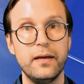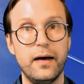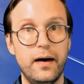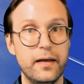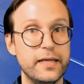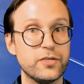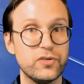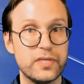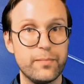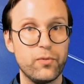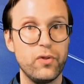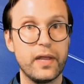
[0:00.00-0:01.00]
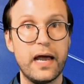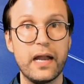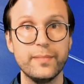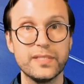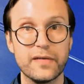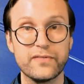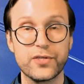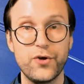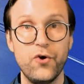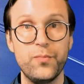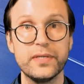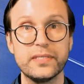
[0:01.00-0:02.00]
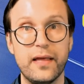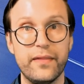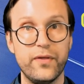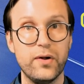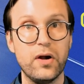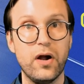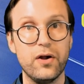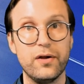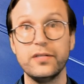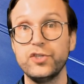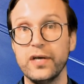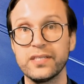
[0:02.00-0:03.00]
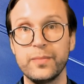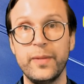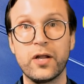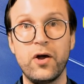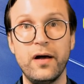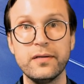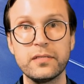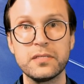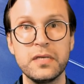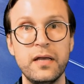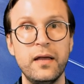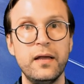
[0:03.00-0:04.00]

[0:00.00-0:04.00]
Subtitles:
intertemporal economies of scope is that there are adjustment costs.